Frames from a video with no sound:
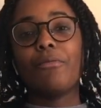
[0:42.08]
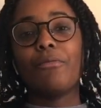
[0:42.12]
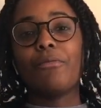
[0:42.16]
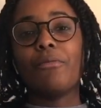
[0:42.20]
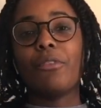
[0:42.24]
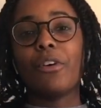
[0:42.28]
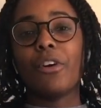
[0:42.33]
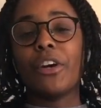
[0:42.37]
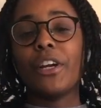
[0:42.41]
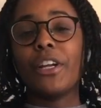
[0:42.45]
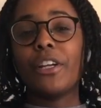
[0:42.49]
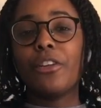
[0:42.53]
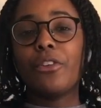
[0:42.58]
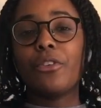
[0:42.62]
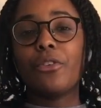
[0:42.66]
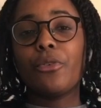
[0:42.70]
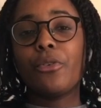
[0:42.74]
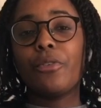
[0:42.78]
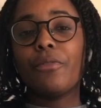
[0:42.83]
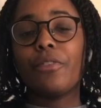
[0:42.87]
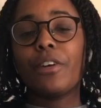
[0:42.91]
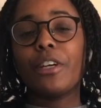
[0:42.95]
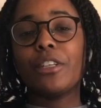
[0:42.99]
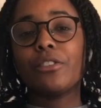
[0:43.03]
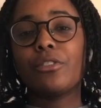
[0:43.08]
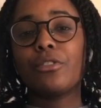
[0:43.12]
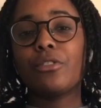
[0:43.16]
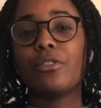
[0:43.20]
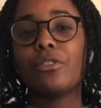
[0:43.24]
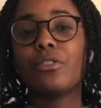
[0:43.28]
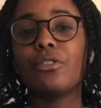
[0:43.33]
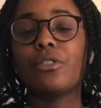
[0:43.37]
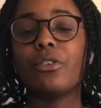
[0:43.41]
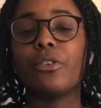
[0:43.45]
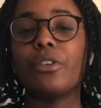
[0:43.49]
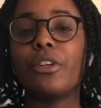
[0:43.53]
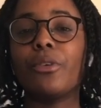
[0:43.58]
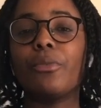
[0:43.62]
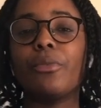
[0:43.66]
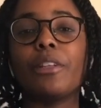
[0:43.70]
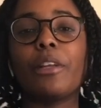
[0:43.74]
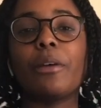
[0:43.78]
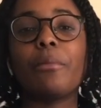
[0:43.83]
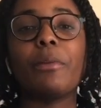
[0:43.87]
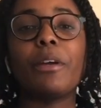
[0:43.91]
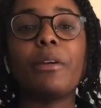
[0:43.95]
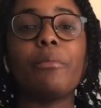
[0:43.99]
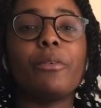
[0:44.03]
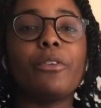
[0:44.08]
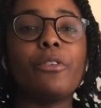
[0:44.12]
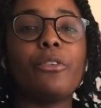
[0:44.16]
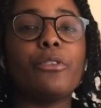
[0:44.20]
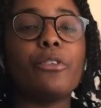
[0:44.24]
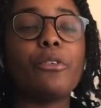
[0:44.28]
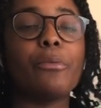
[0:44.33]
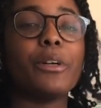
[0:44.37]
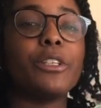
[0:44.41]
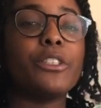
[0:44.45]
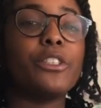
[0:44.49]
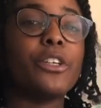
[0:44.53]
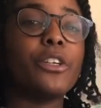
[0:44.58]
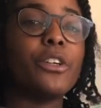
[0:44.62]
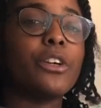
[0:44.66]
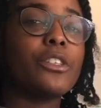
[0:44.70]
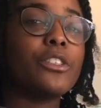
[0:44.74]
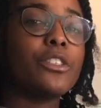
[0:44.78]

For any new investors or anyone that may be new to my channel,